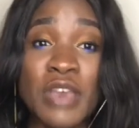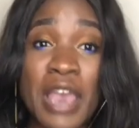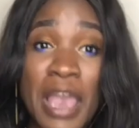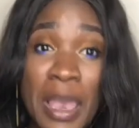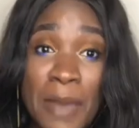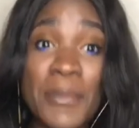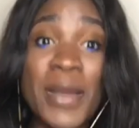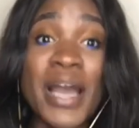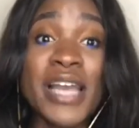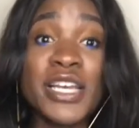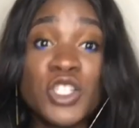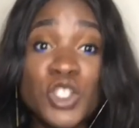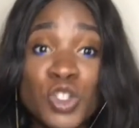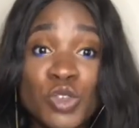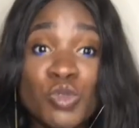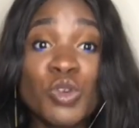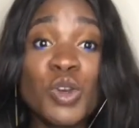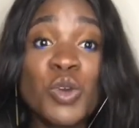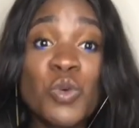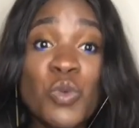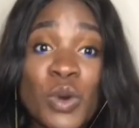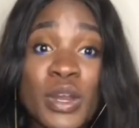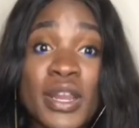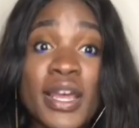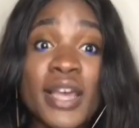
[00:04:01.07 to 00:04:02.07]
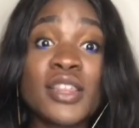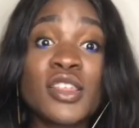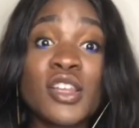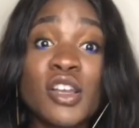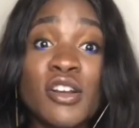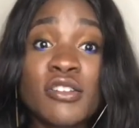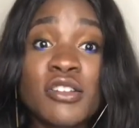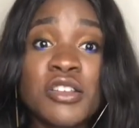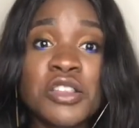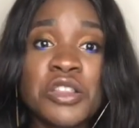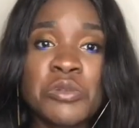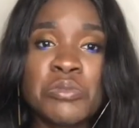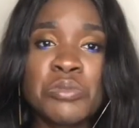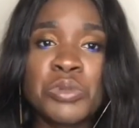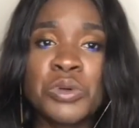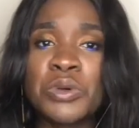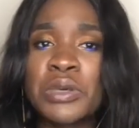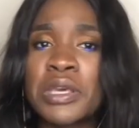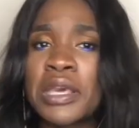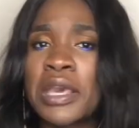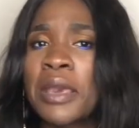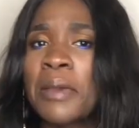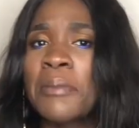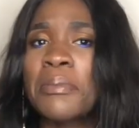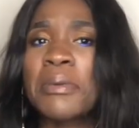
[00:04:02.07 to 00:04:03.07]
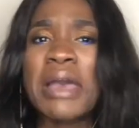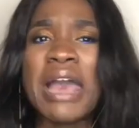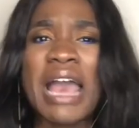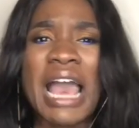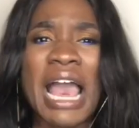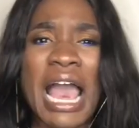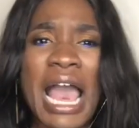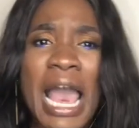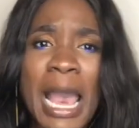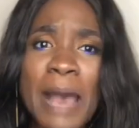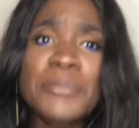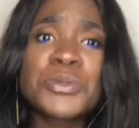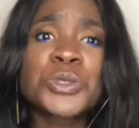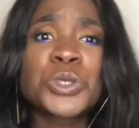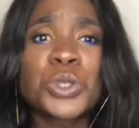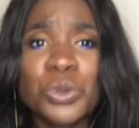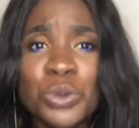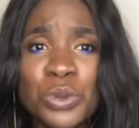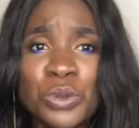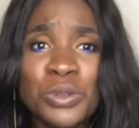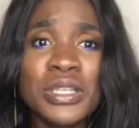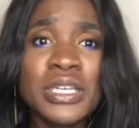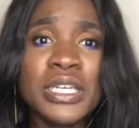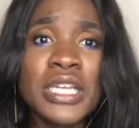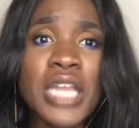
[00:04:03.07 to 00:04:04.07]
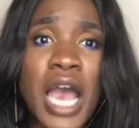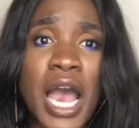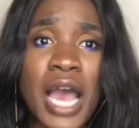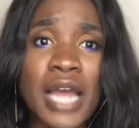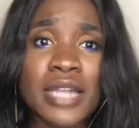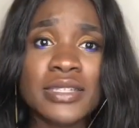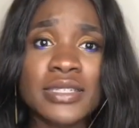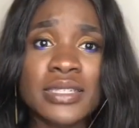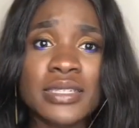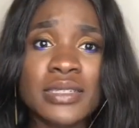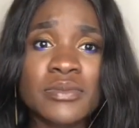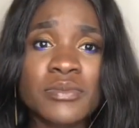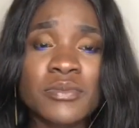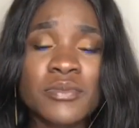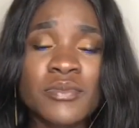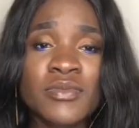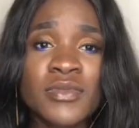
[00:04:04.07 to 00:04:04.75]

Am I doing what I learned in the bootcamp? Absolutely not.